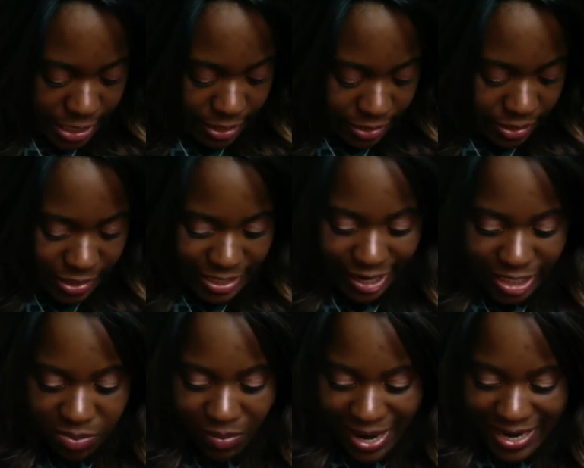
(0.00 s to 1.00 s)
this
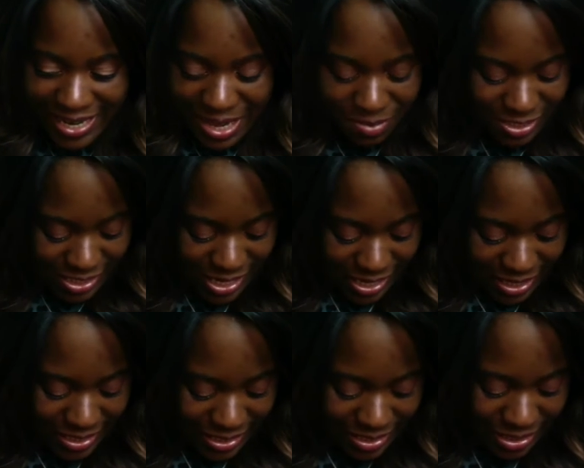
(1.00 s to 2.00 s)
contains my
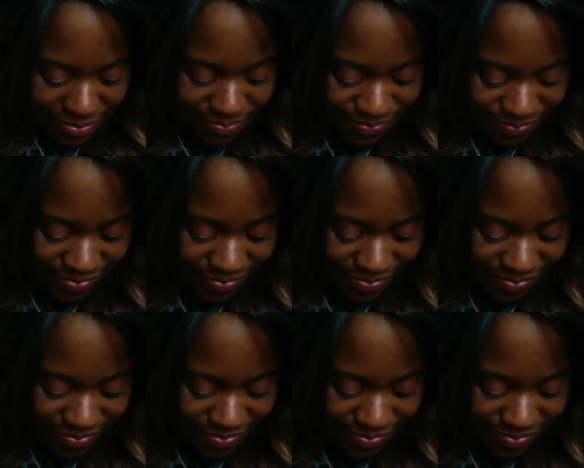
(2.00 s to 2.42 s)
lipsticks,